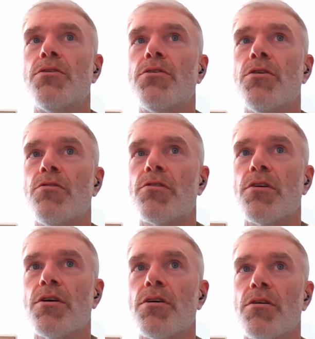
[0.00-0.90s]

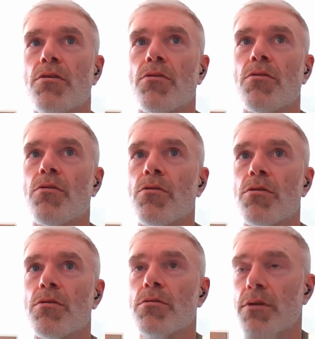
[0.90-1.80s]
TUSLA
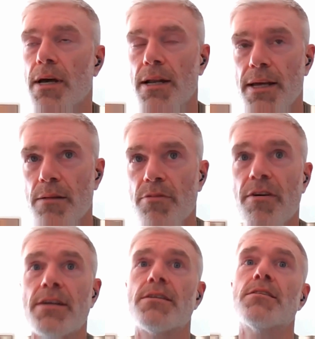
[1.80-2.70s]
or legal
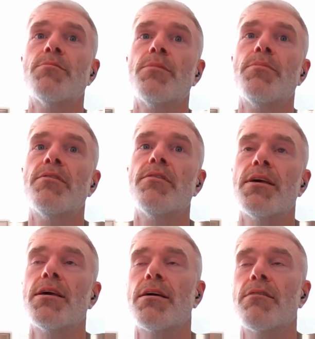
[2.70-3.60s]
professionals might be
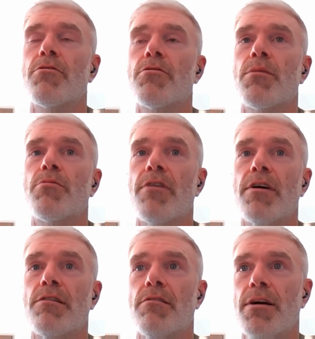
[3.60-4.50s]
seeking for a
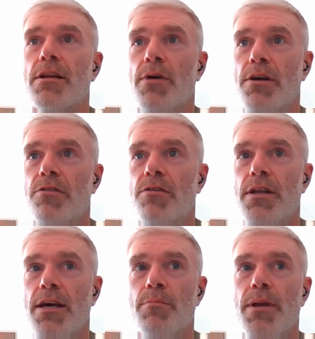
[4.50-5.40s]
professional evaluation to
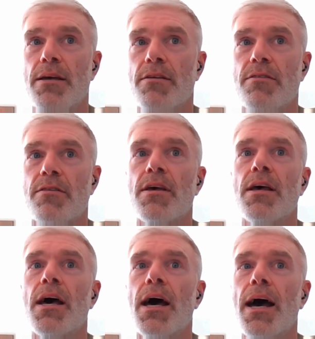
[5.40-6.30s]
take place,
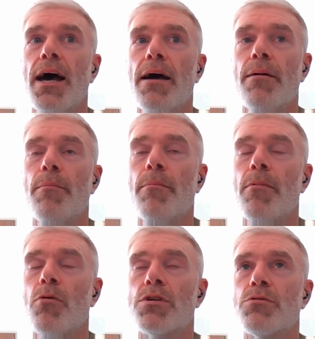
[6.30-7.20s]

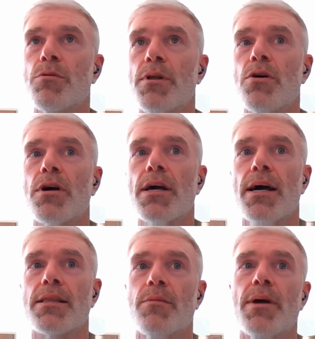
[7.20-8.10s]
which would be looking
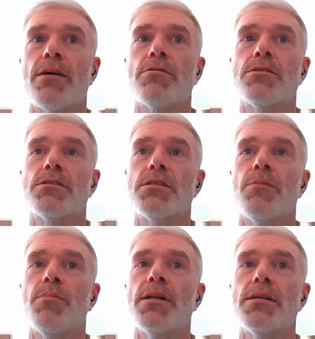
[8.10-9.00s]
at the parents'
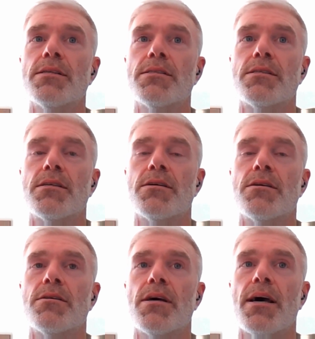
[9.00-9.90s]
abilities
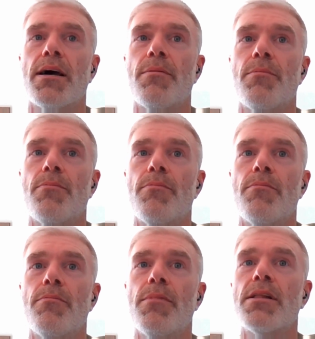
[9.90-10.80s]
to
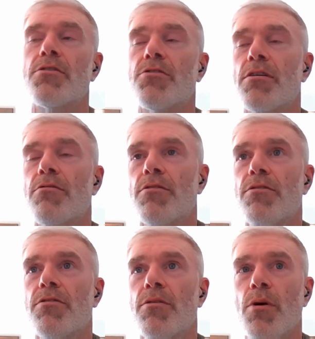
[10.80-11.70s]
meet their
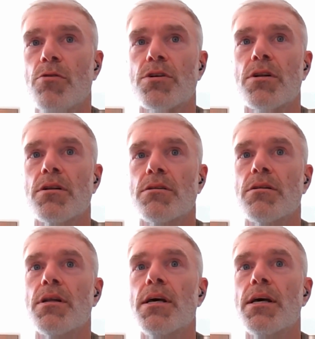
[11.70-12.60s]
children's emotional,
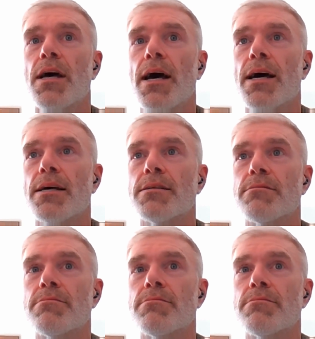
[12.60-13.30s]
uh,